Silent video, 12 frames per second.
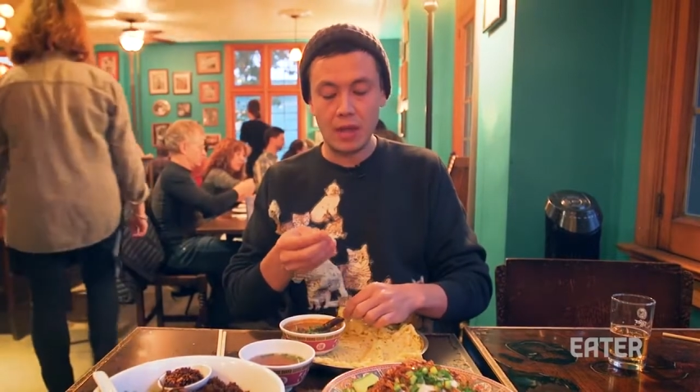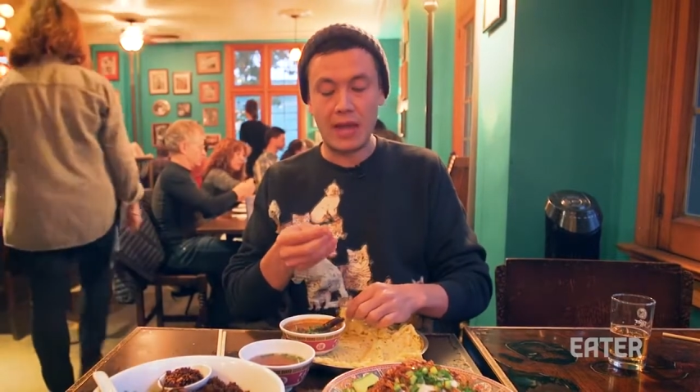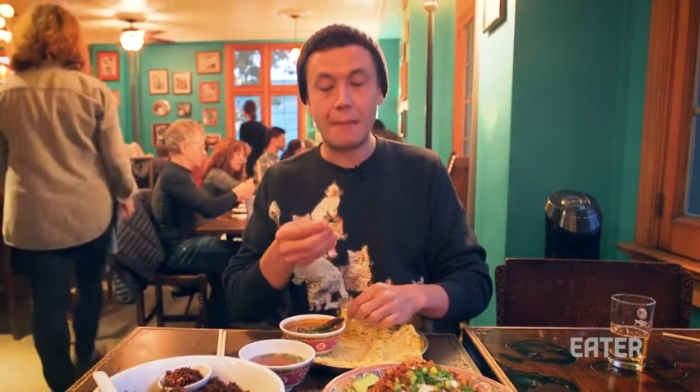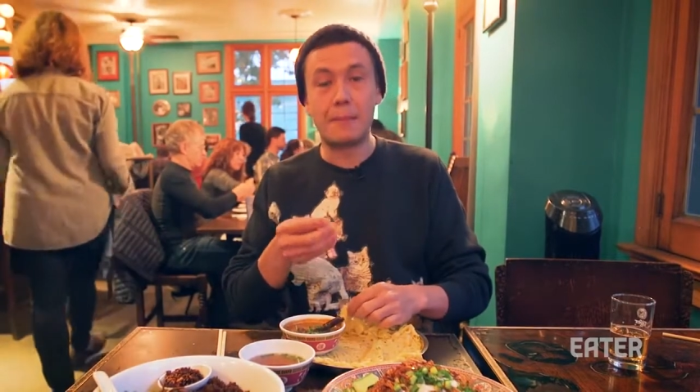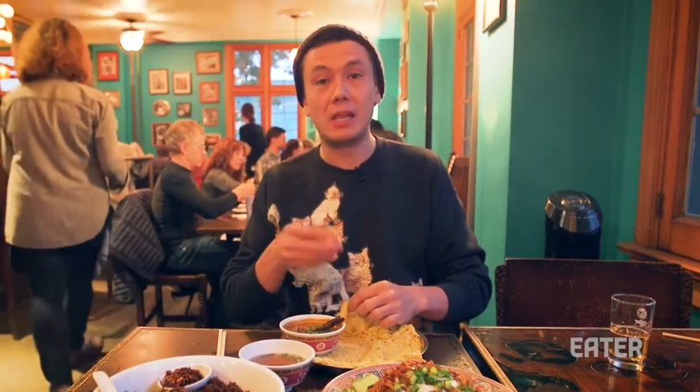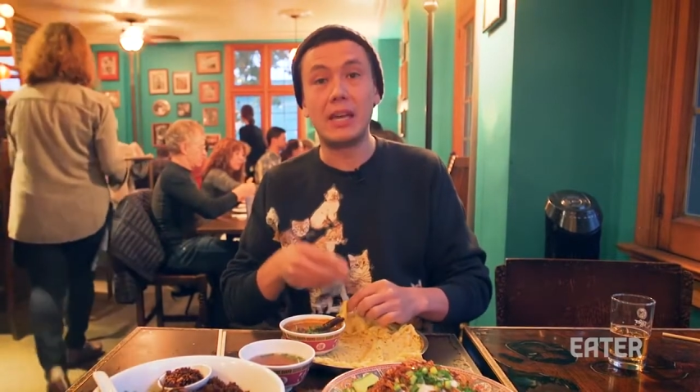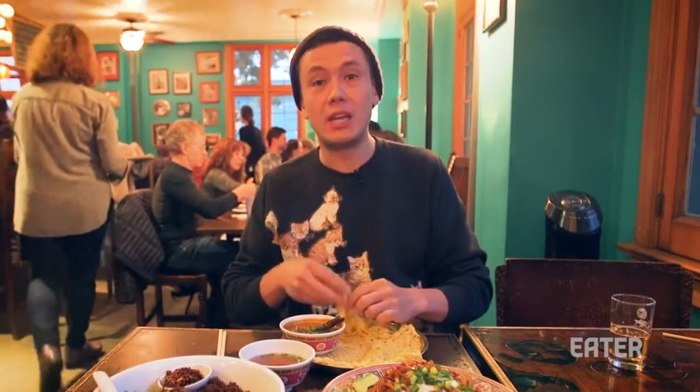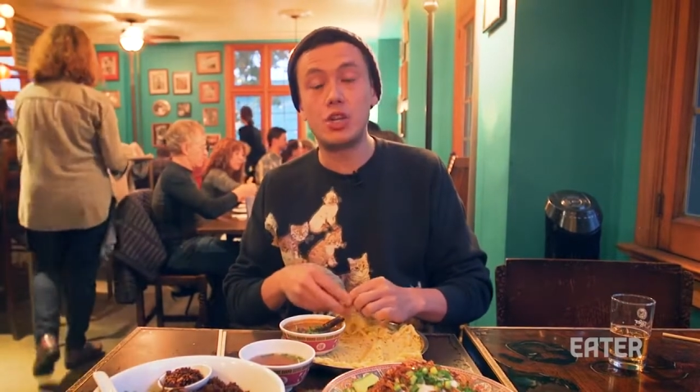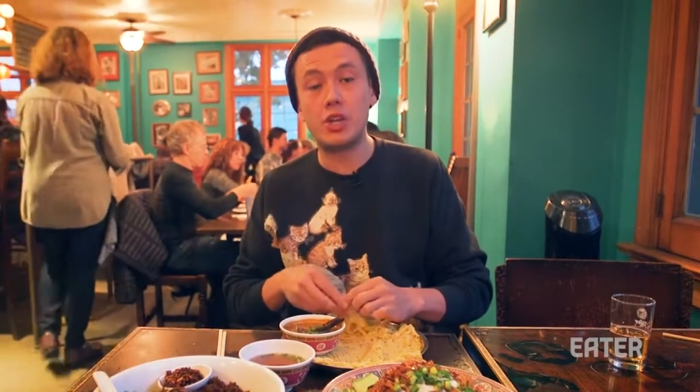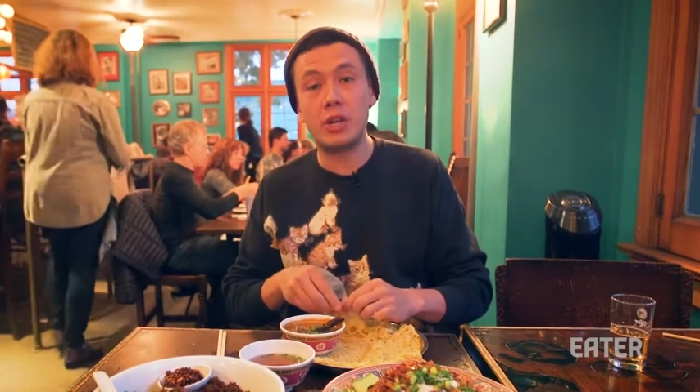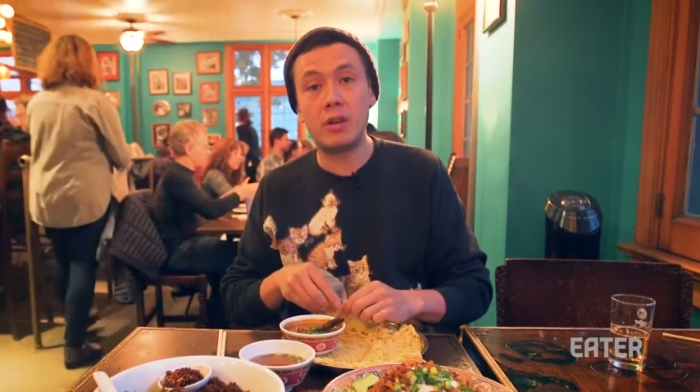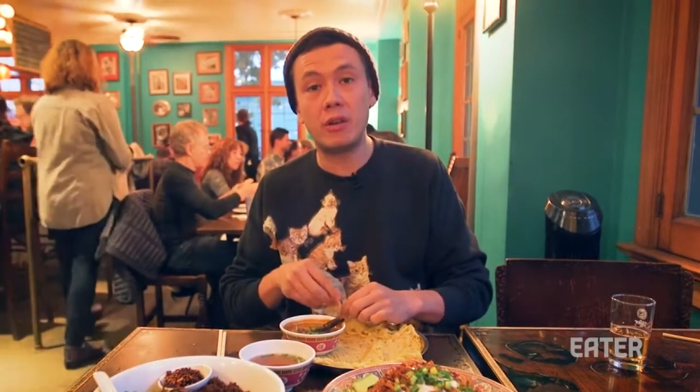a
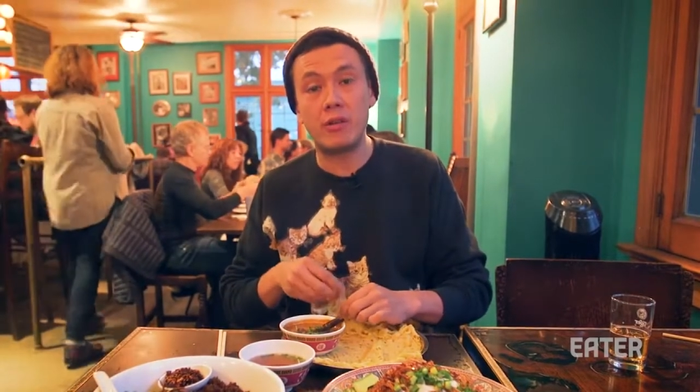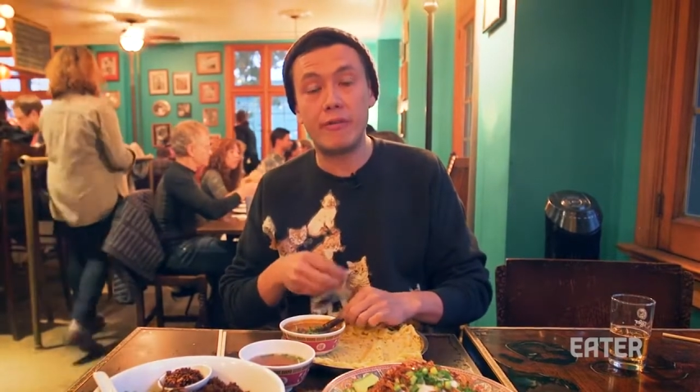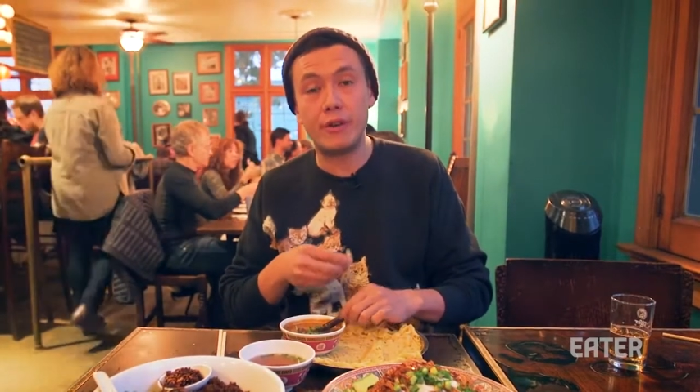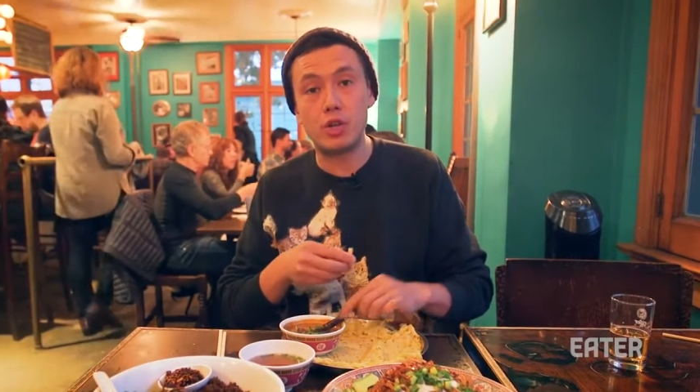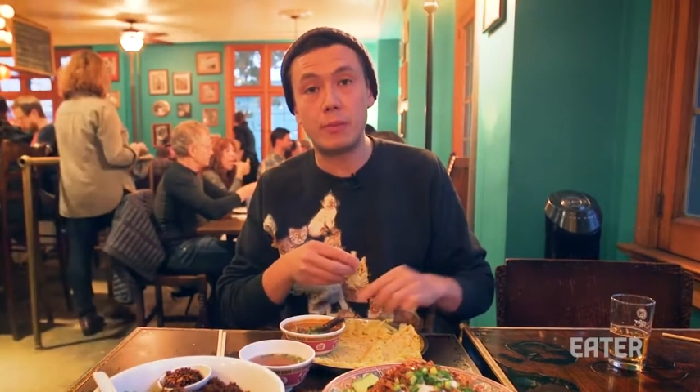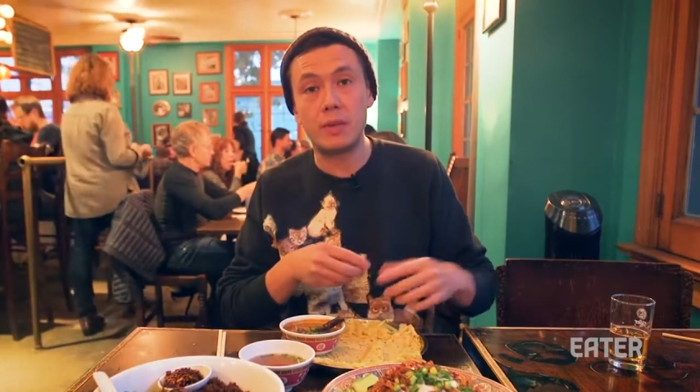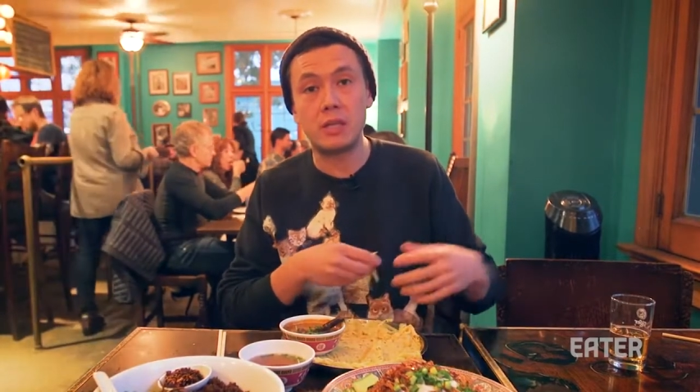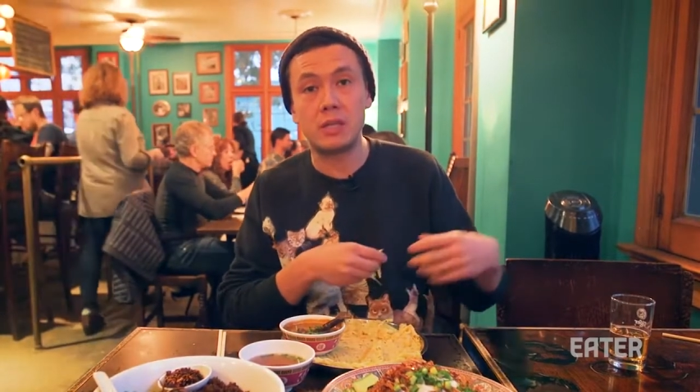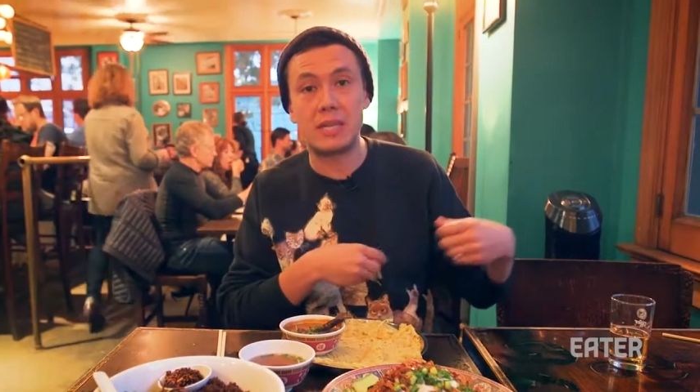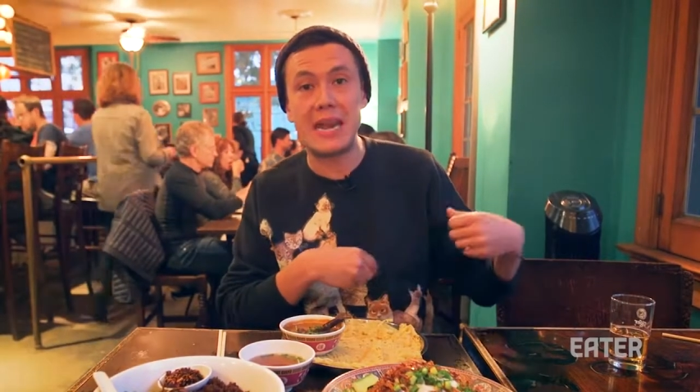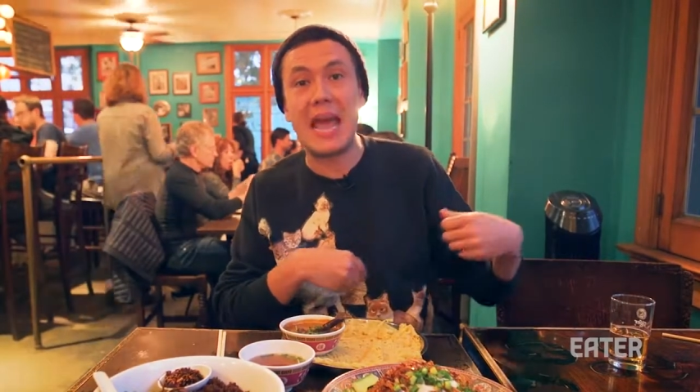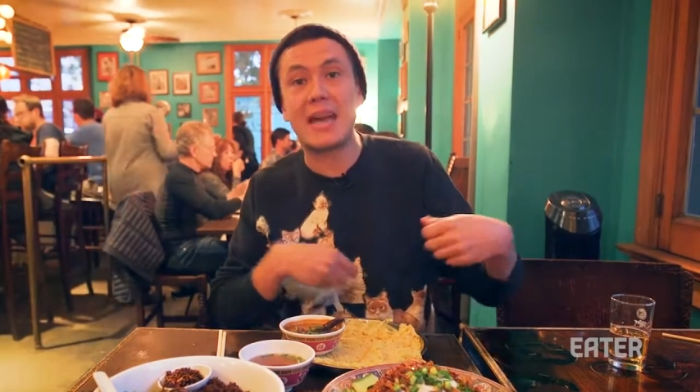Malaysian
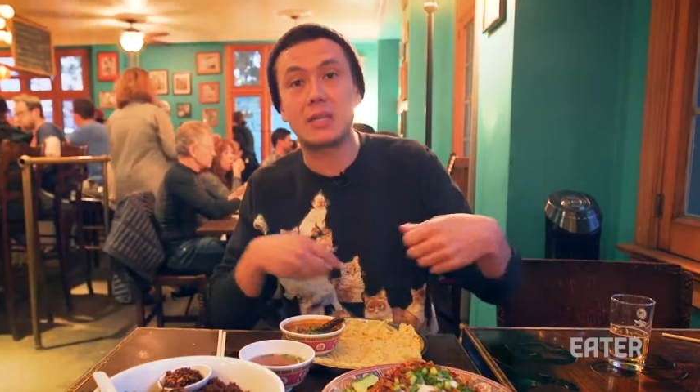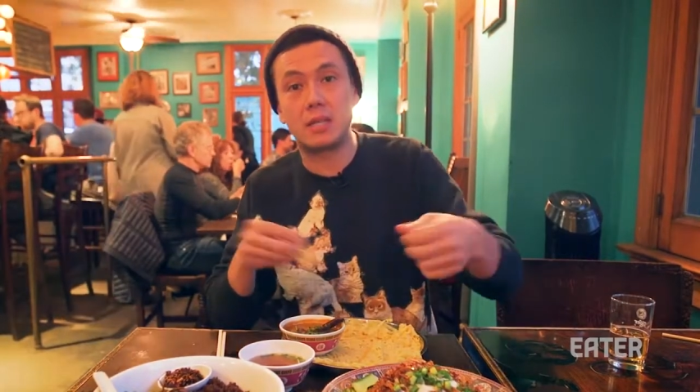fisherman's net.